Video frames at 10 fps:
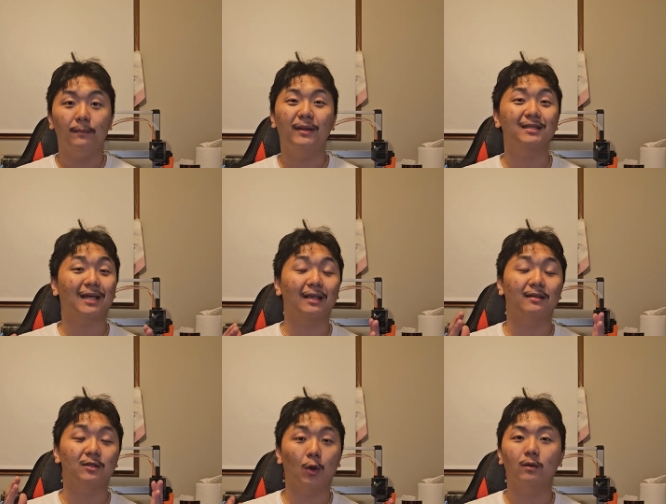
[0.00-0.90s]
because I
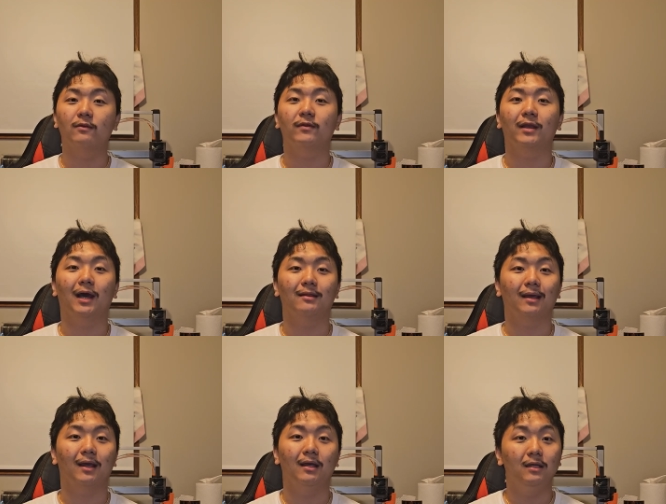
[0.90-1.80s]
totally forgot
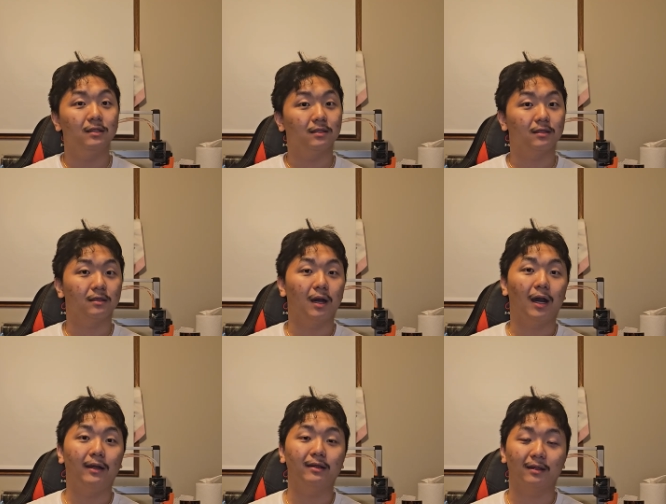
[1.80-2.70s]
that the
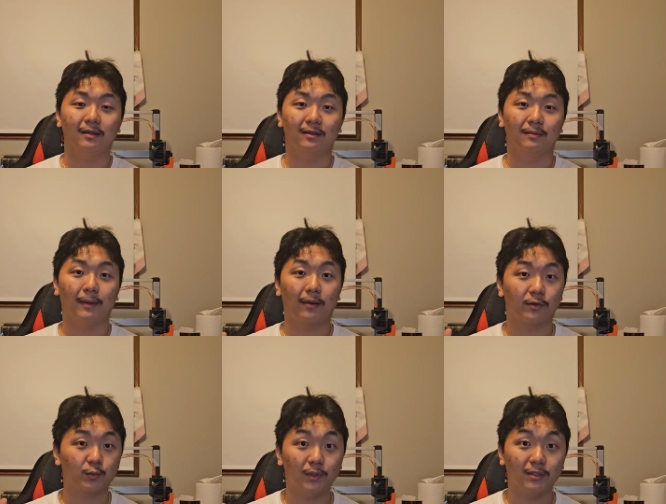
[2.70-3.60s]
hot end and the Micro
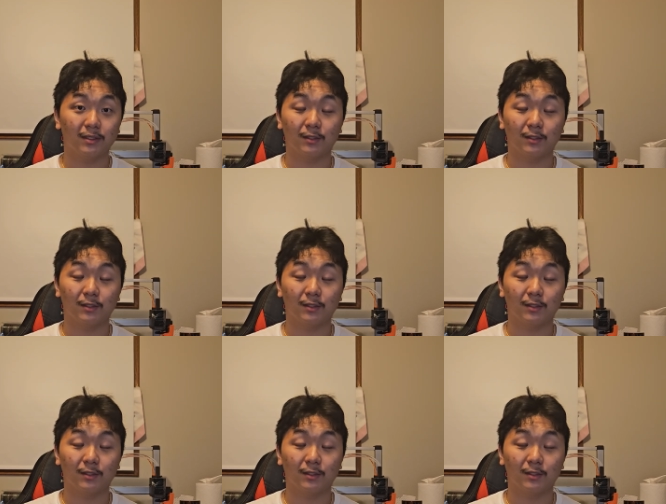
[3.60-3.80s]
Swiss